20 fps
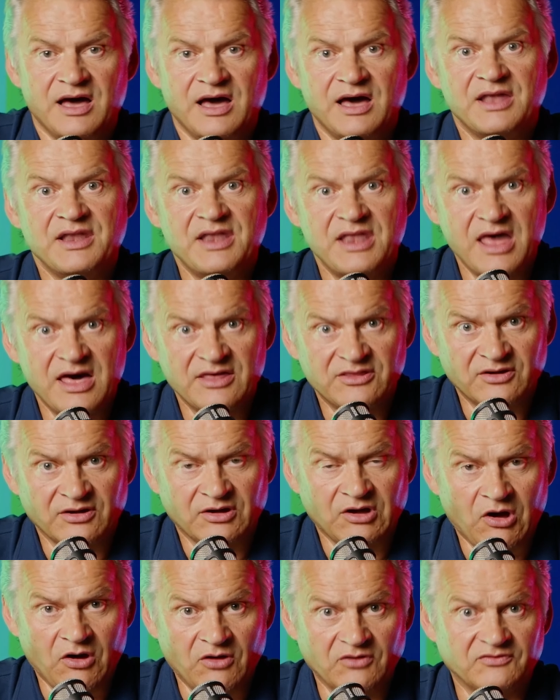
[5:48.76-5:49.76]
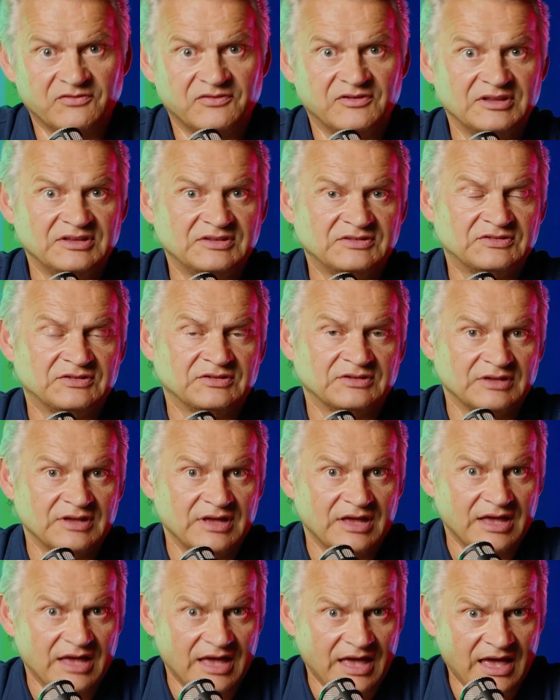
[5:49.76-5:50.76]
another conflicts.
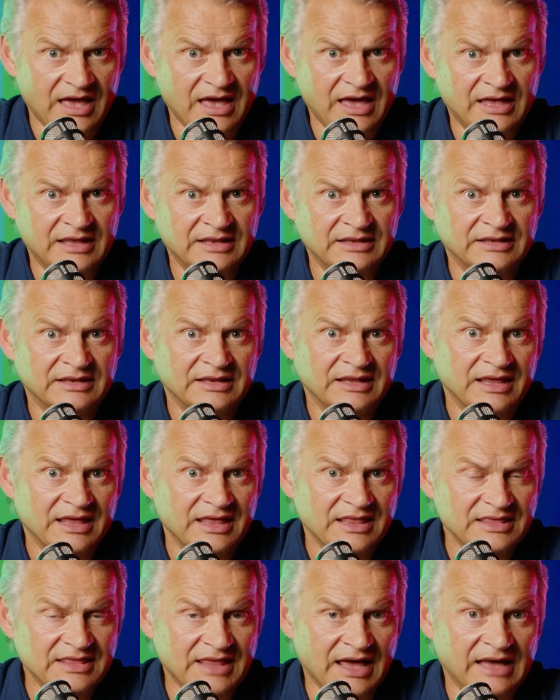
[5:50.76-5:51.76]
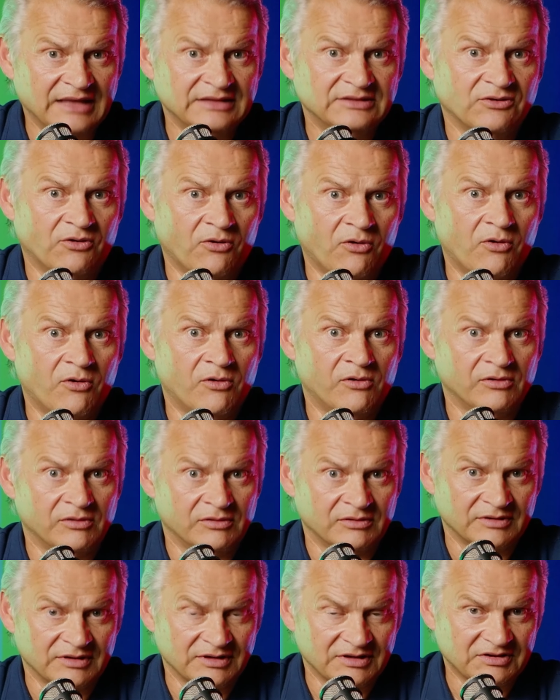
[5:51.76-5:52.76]
And that all
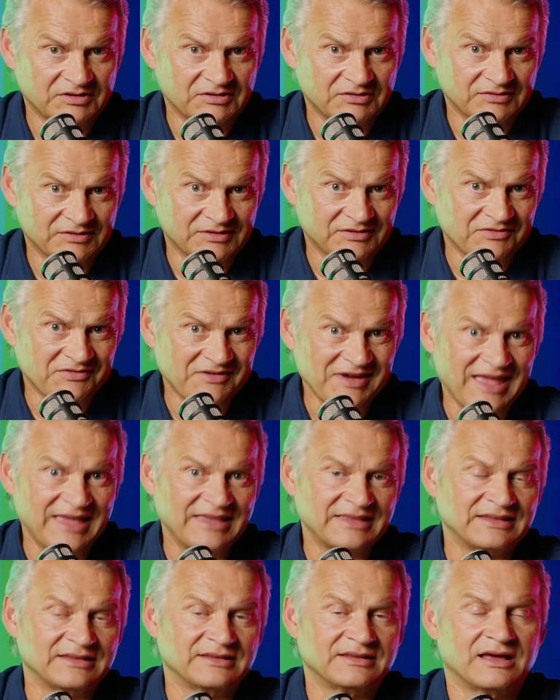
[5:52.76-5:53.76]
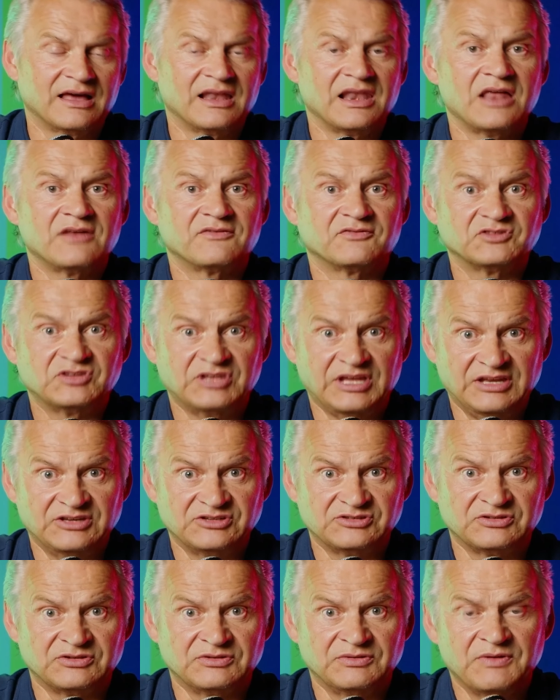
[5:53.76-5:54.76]
created a lot of
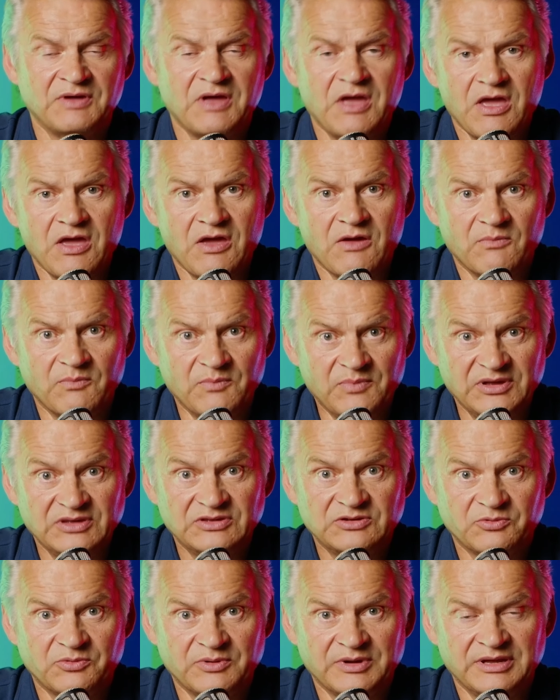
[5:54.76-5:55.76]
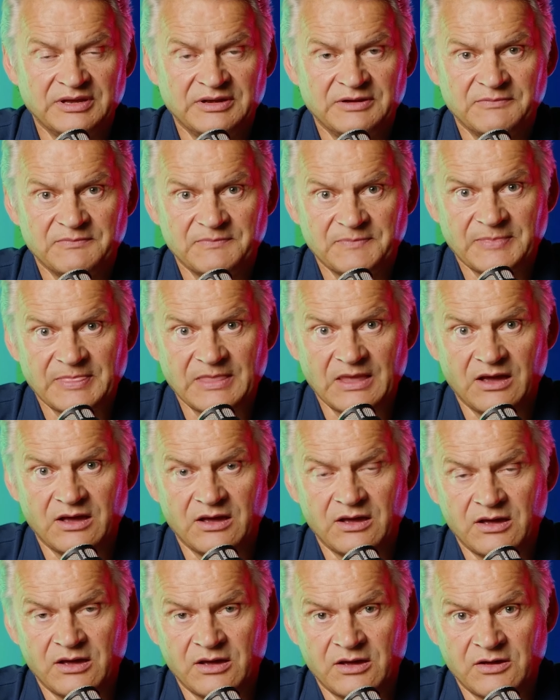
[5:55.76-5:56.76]
tension between
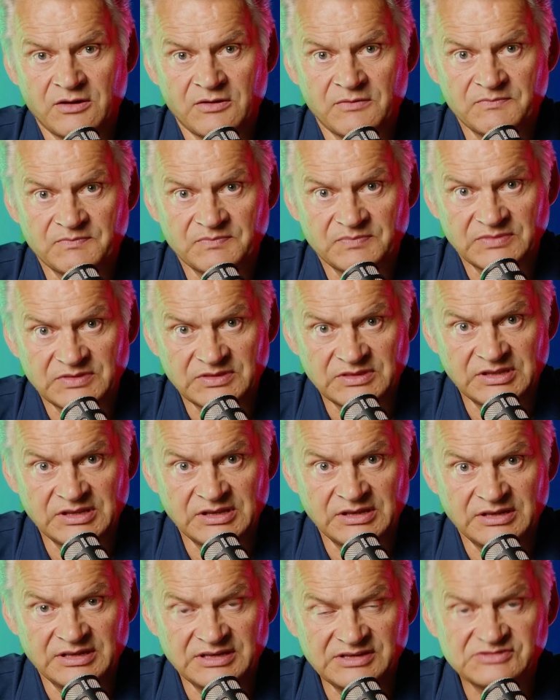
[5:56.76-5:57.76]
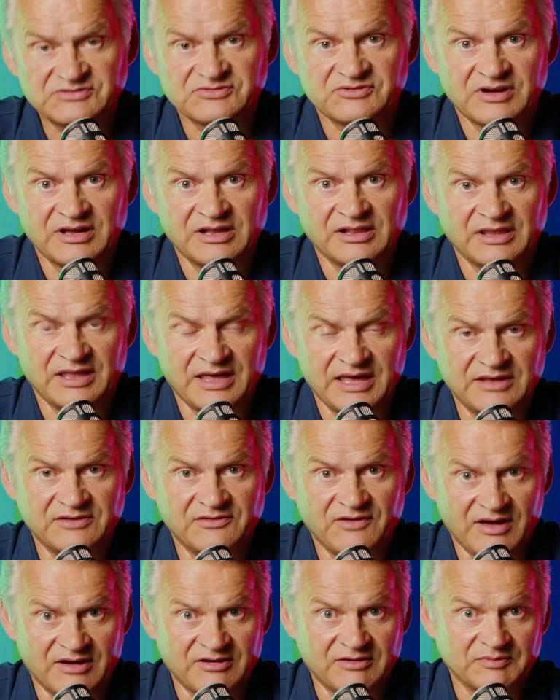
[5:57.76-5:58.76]
uh, the Israel and
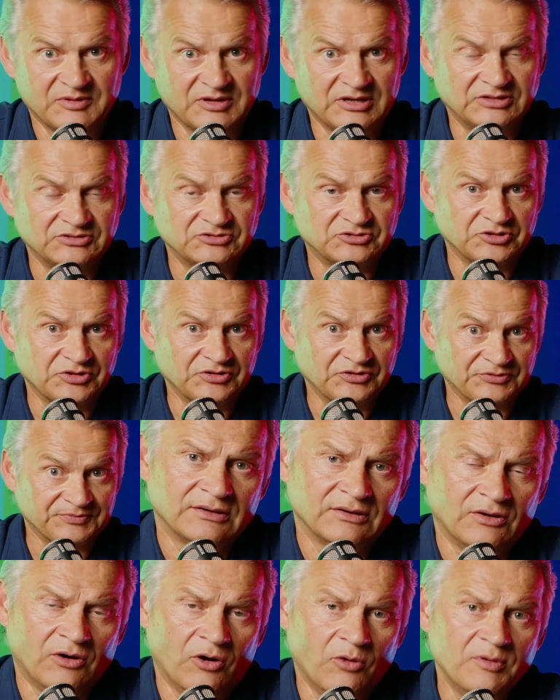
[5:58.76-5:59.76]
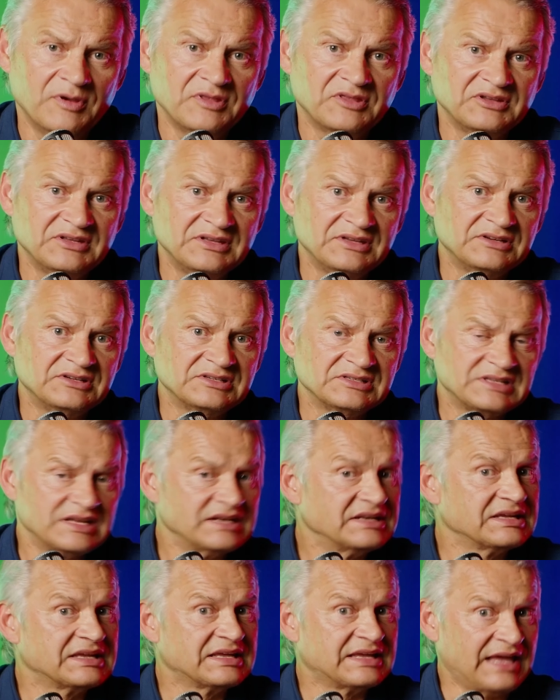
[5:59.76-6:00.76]
Arab countries. Over the years
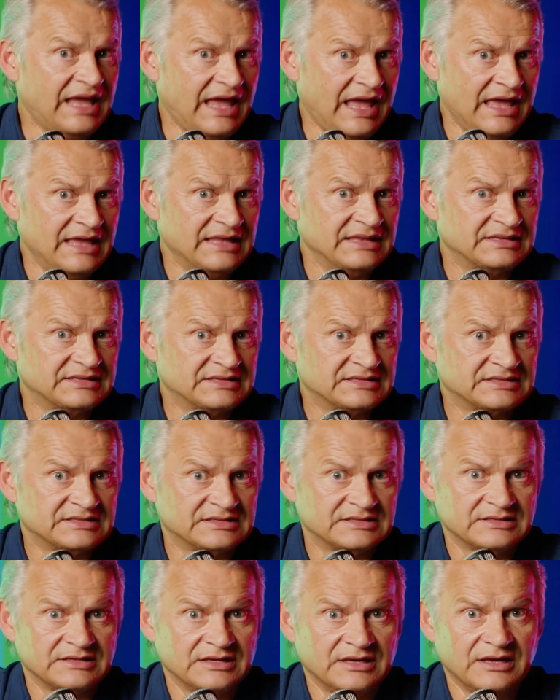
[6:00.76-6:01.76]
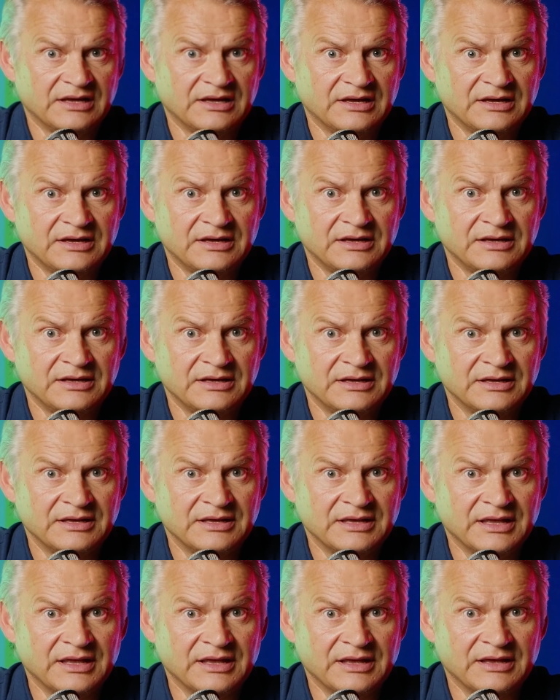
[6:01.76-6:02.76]
and decades, uh, uh,
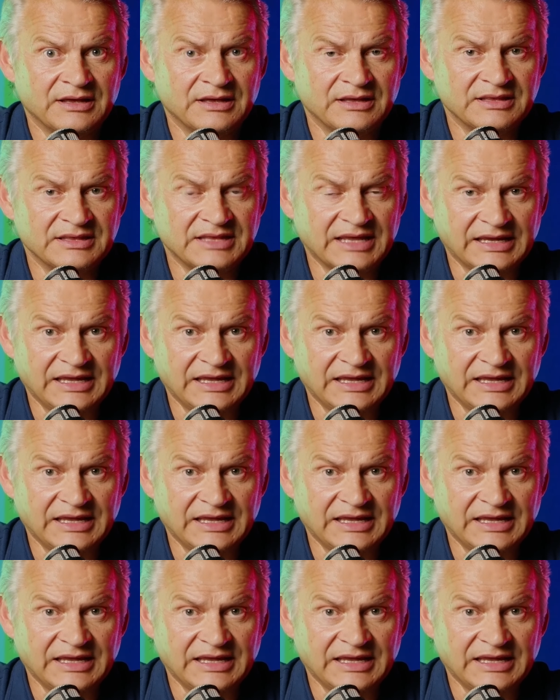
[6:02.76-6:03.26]
there